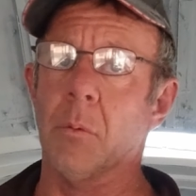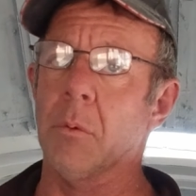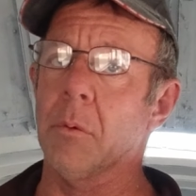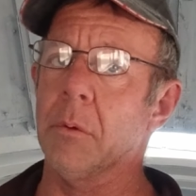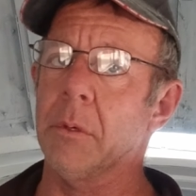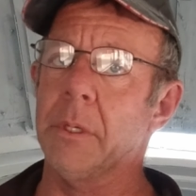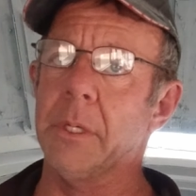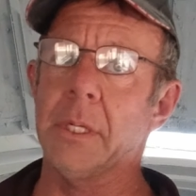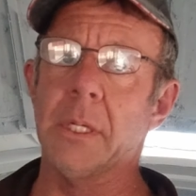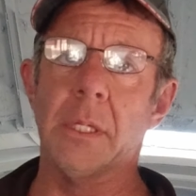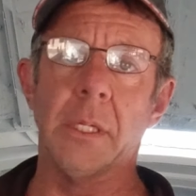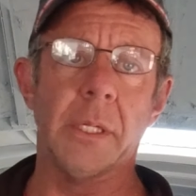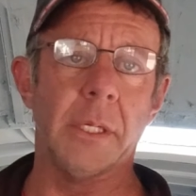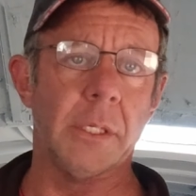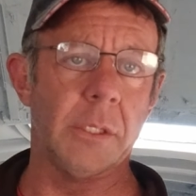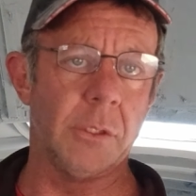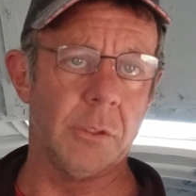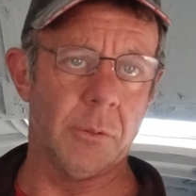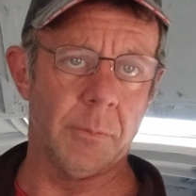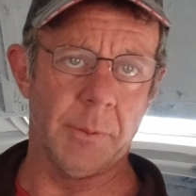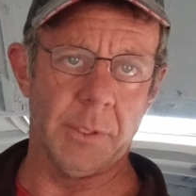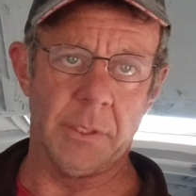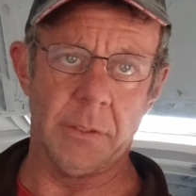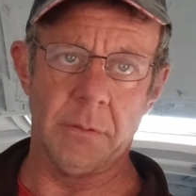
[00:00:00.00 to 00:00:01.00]
really
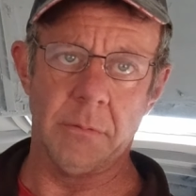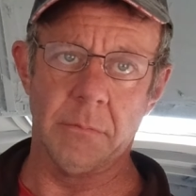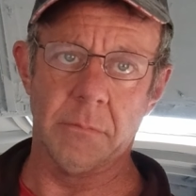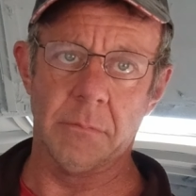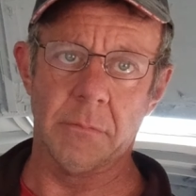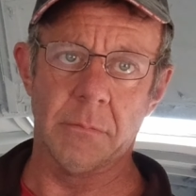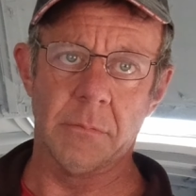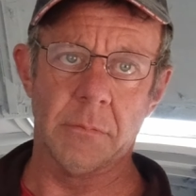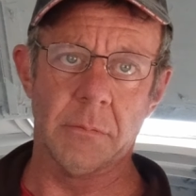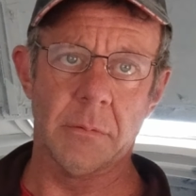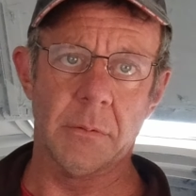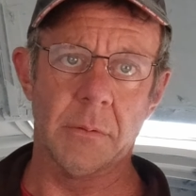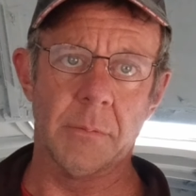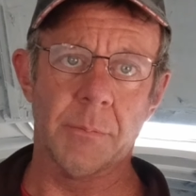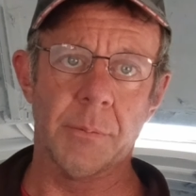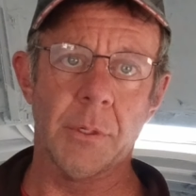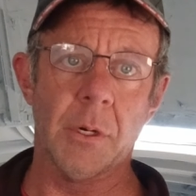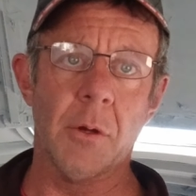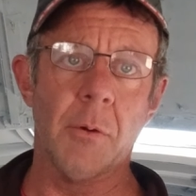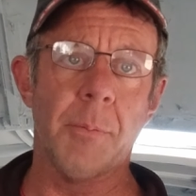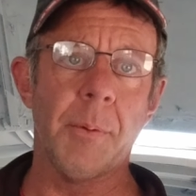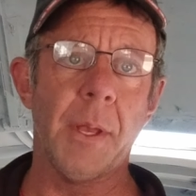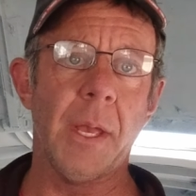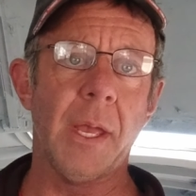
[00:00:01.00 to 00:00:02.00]
humid. Yeah.
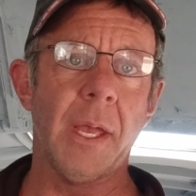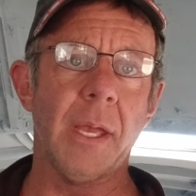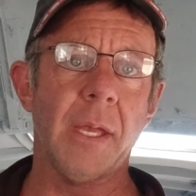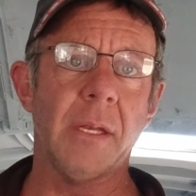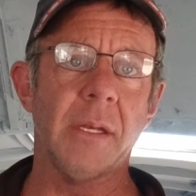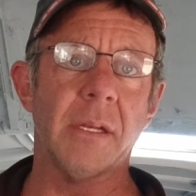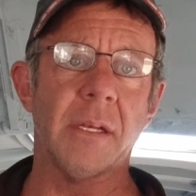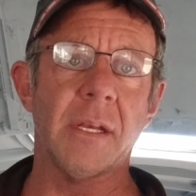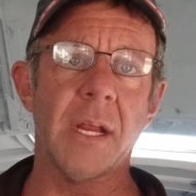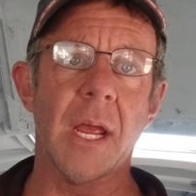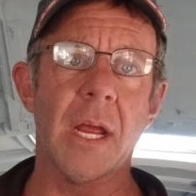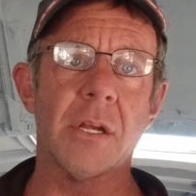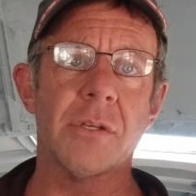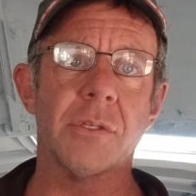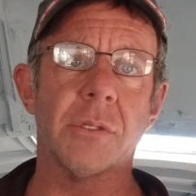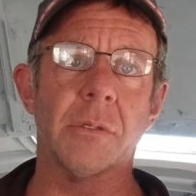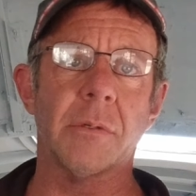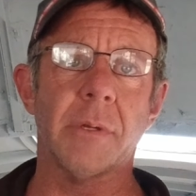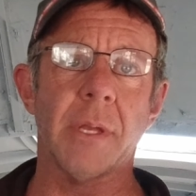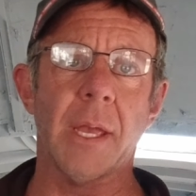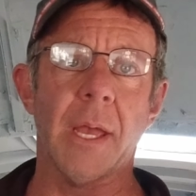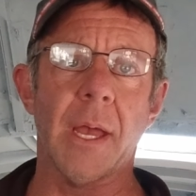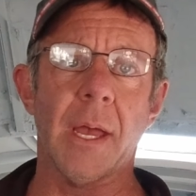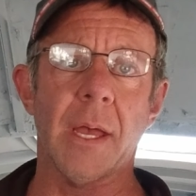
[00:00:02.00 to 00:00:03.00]
Propane and
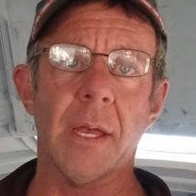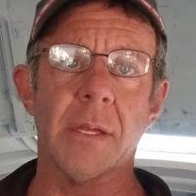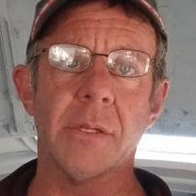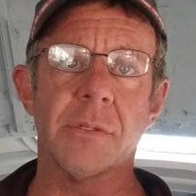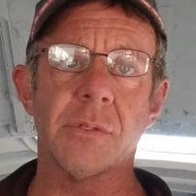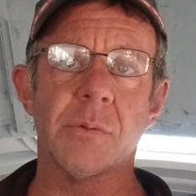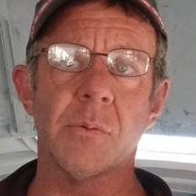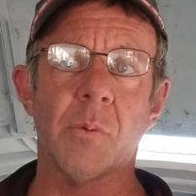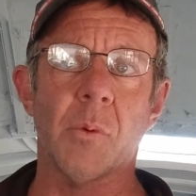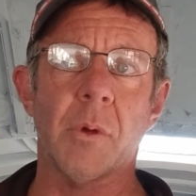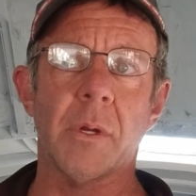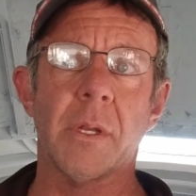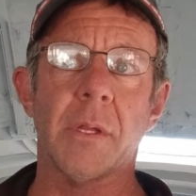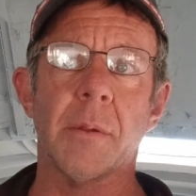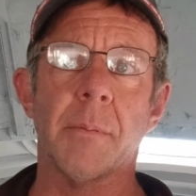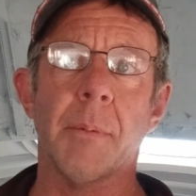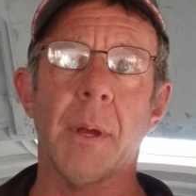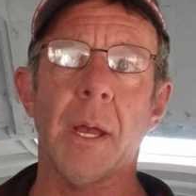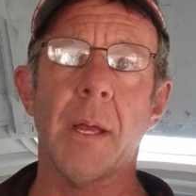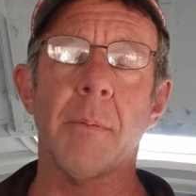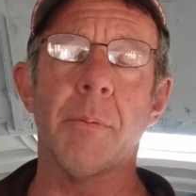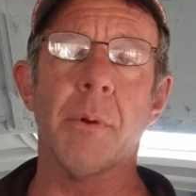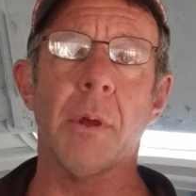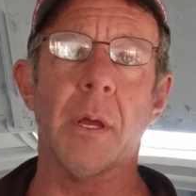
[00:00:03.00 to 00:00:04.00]
natural gas, one of
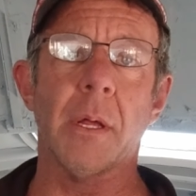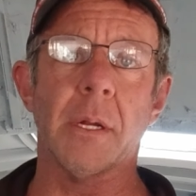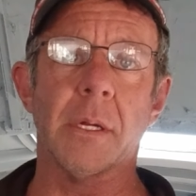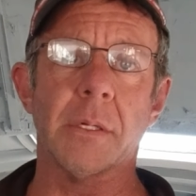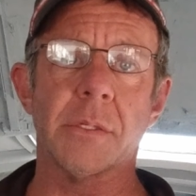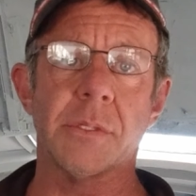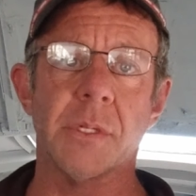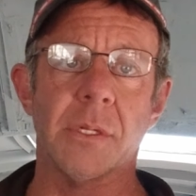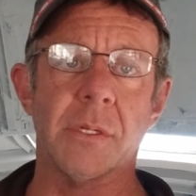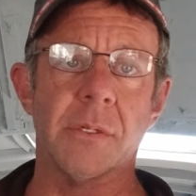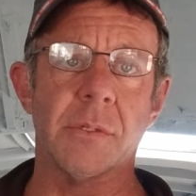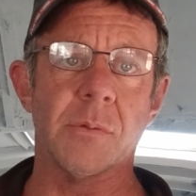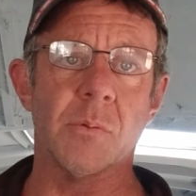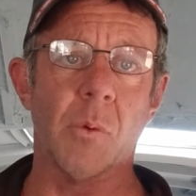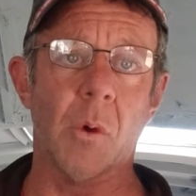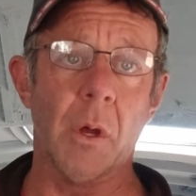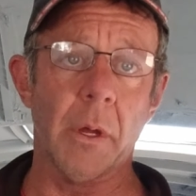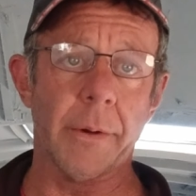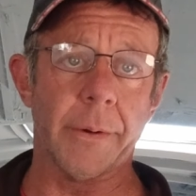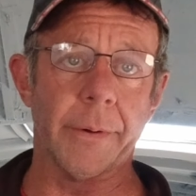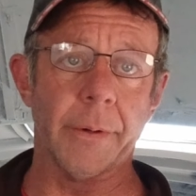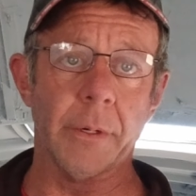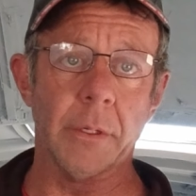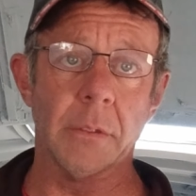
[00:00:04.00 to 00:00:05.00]
the byproducts is
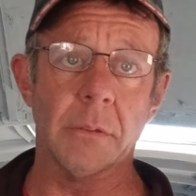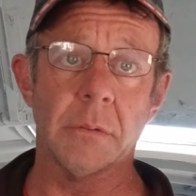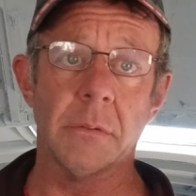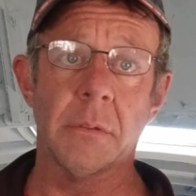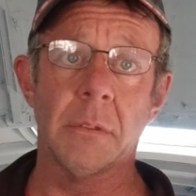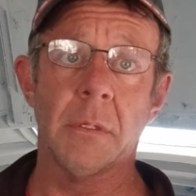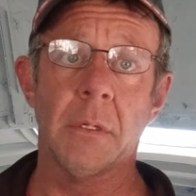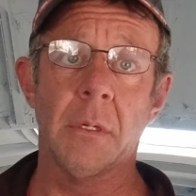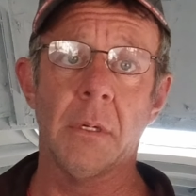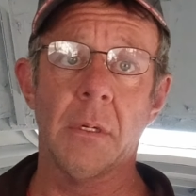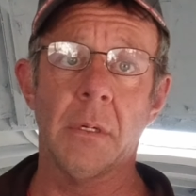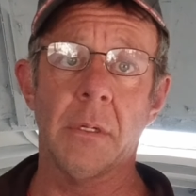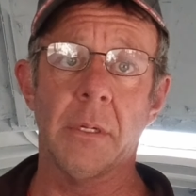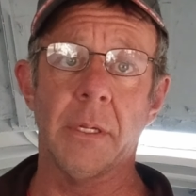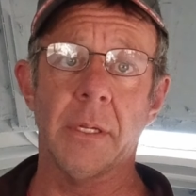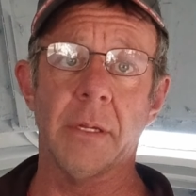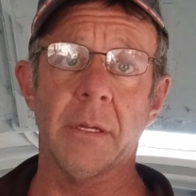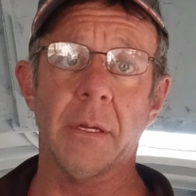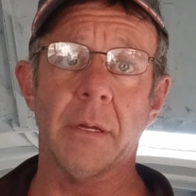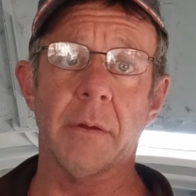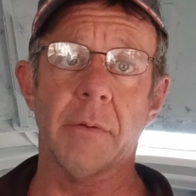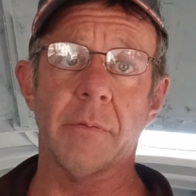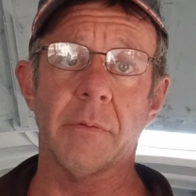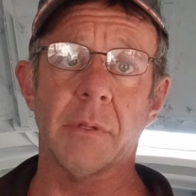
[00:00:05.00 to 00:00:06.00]
water. Yeah.
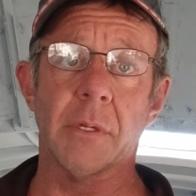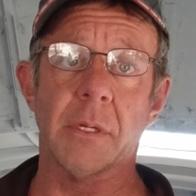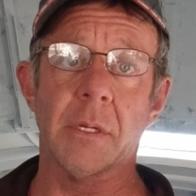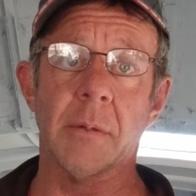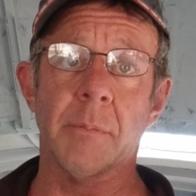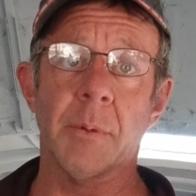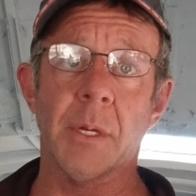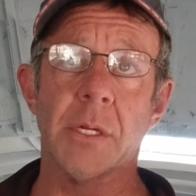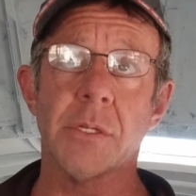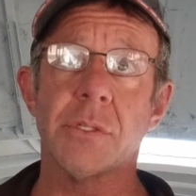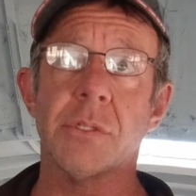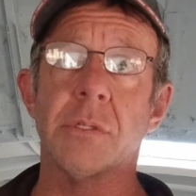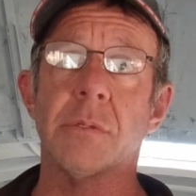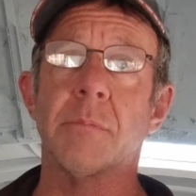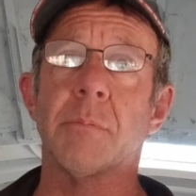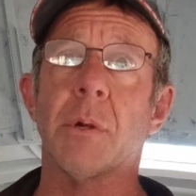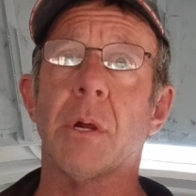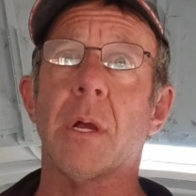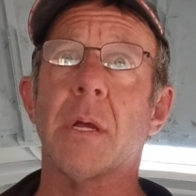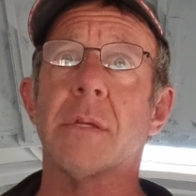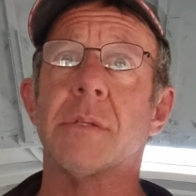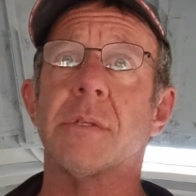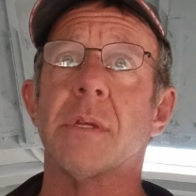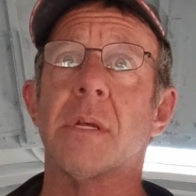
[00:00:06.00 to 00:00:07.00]
Uh, of the combustion
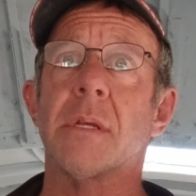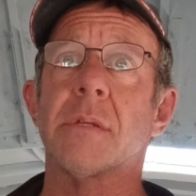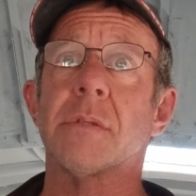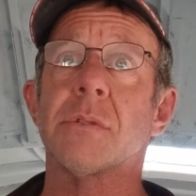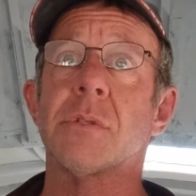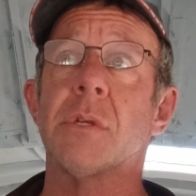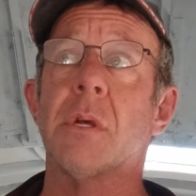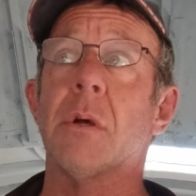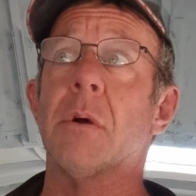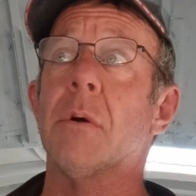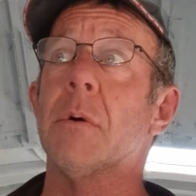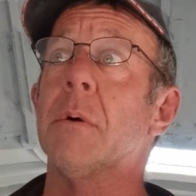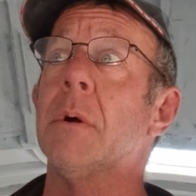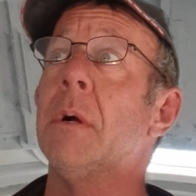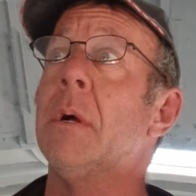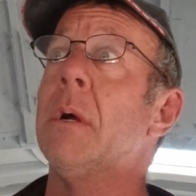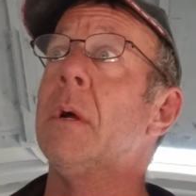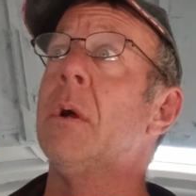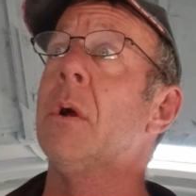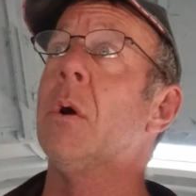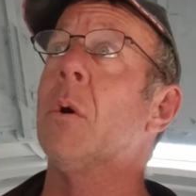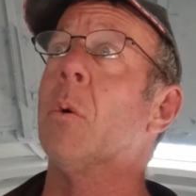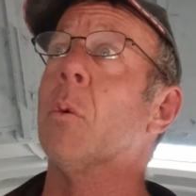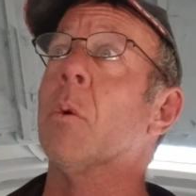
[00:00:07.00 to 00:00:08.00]
process. So
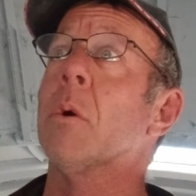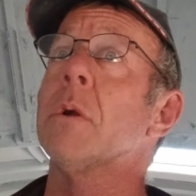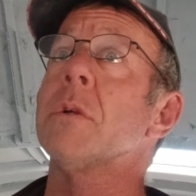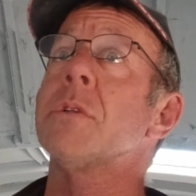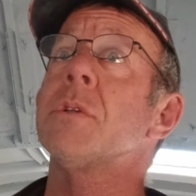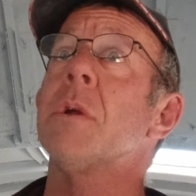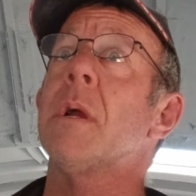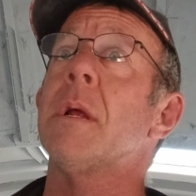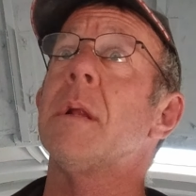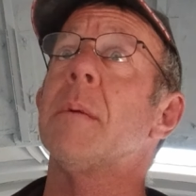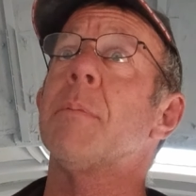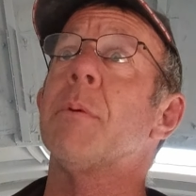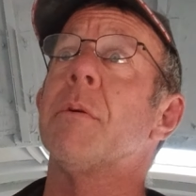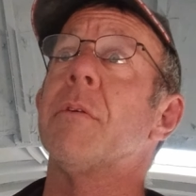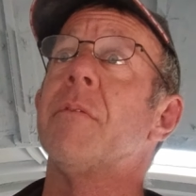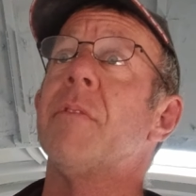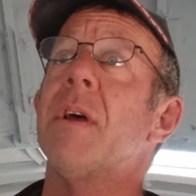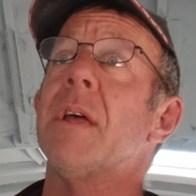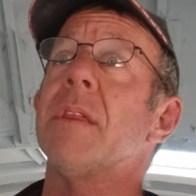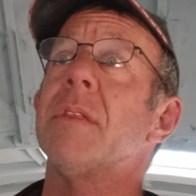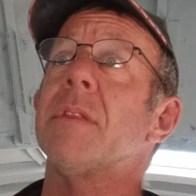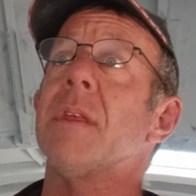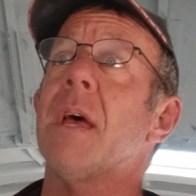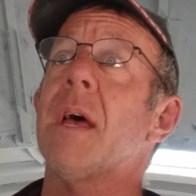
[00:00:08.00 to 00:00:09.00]
we're trying to
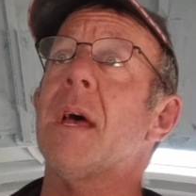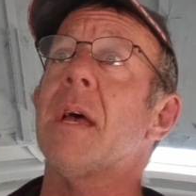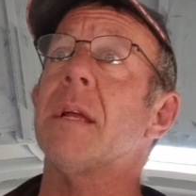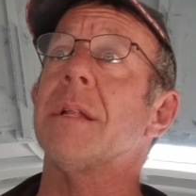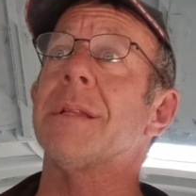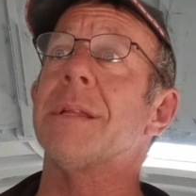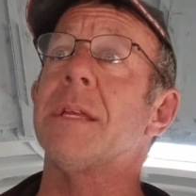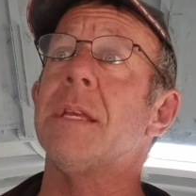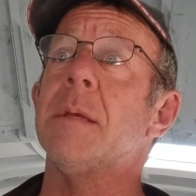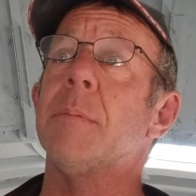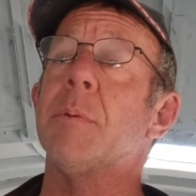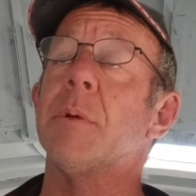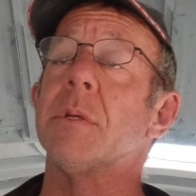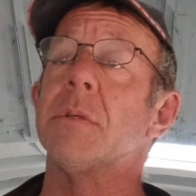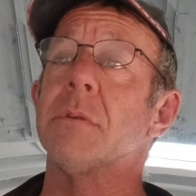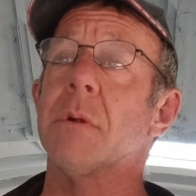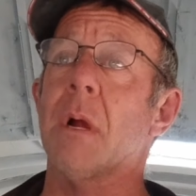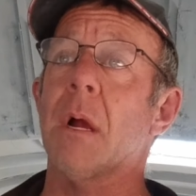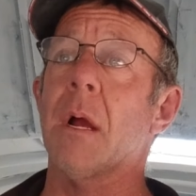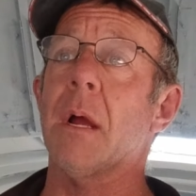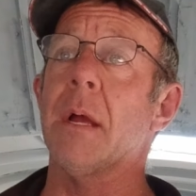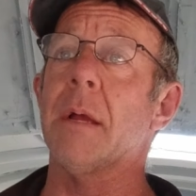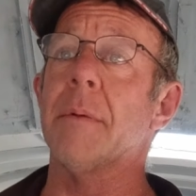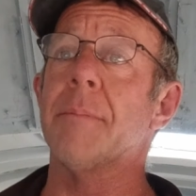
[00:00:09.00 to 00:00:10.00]
prevent that and keep it
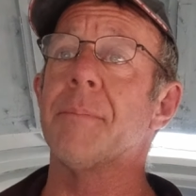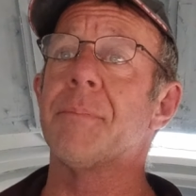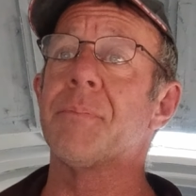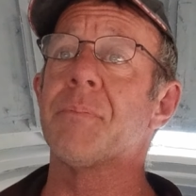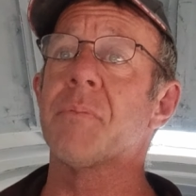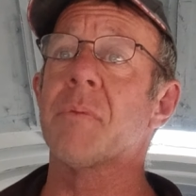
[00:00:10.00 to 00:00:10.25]
dry.